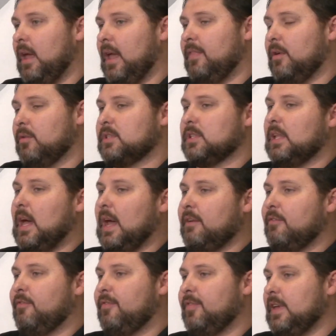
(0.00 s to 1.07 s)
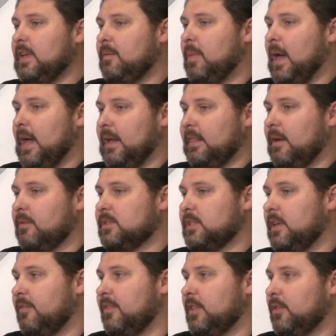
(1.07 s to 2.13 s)
there was a lot of feedback that was
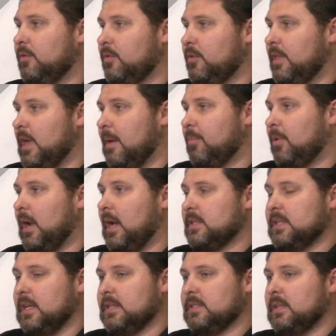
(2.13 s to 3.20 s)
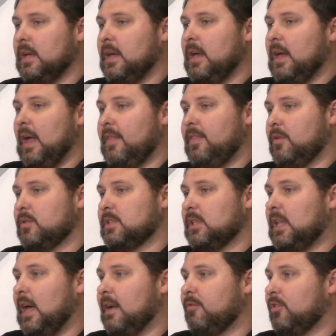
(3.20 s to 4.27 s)
given through that process. And there was a
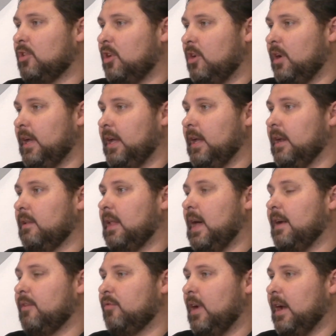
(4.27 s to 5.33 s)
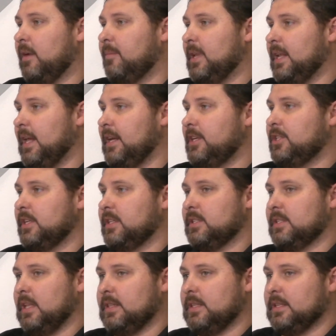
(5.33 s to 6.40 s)
lot of learning and a lot of
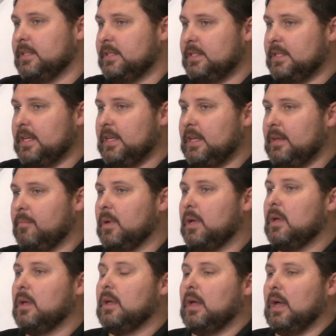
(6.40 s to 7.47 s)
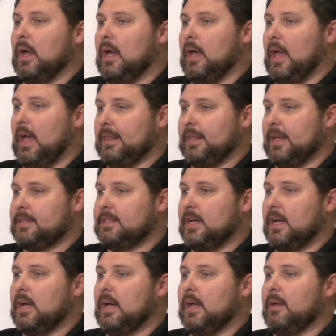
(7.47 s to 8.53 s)
recommendations that the team at that
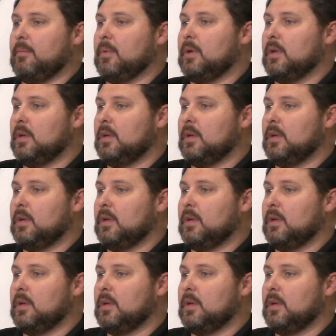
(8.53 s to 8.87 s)
time